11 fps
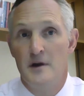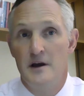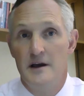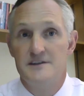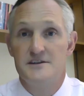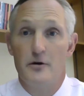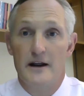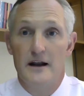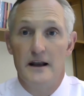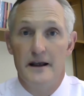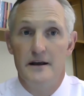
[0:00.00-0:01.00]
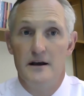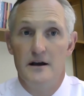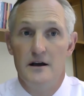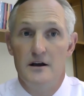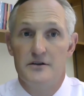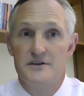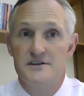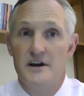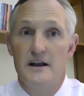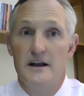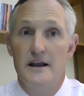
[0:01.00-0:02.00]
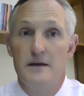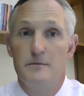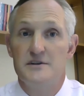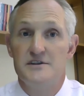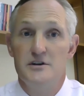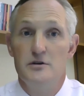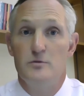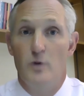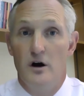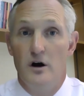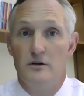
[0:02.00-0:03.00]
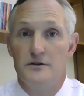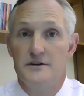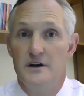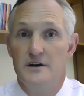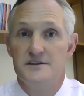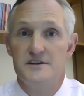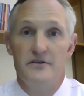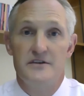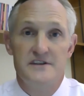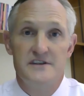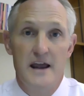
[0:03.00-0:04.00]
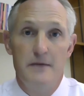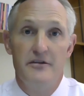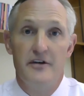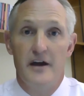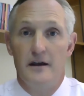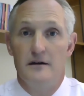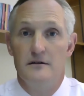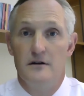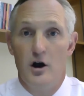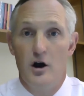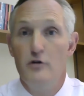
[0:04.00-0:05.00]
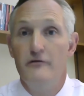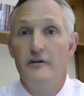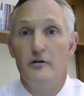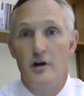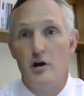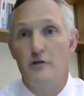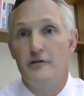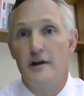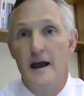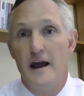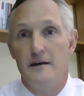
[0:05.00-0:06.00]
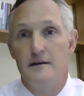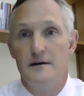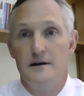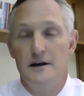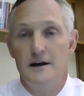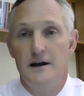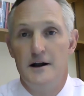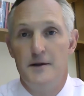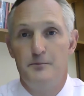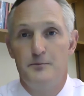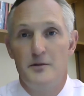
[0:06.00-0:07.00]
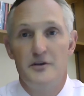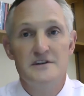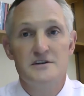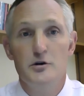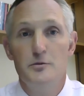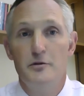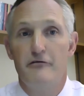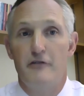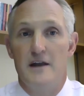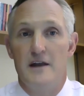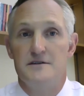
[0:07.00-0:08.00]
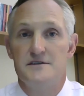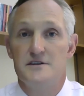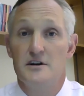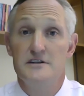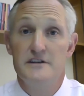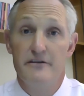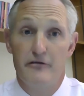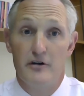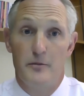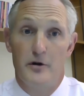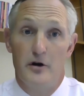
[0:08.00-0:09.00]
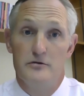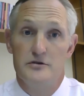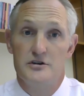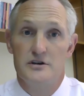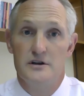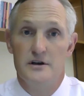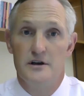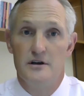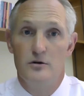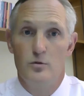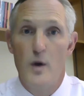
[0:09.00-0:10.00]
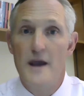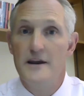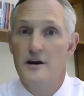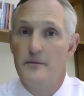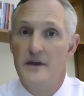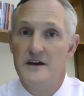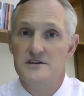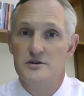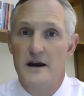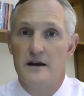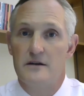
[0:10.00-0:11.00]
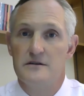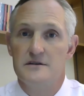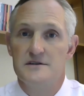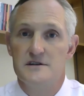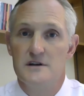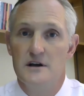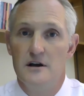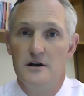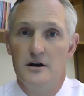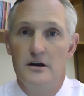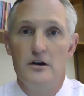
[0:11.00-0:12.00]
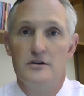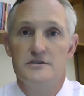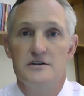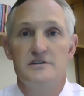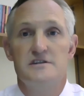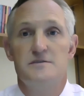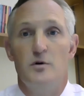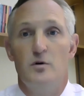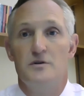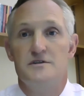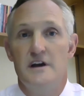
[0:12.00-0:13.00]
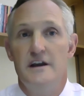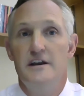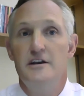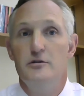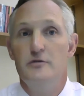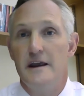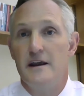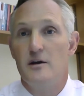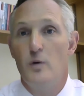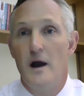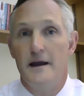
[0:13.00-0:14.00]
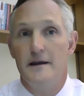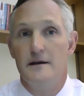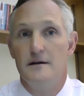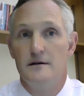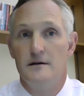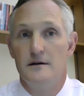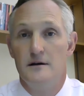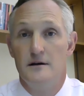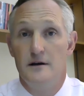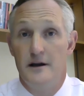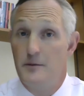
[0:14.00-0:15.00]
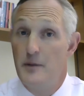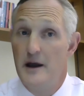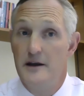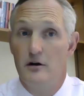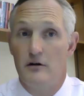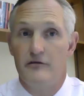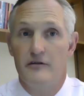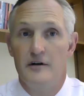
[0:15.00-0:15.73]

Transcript: Historically, the cycling pursuit world has done the same thing over and over again. But this group of friends took a different approach, weighed up their strengths, and looked at the sport in a unique way. And it paid off.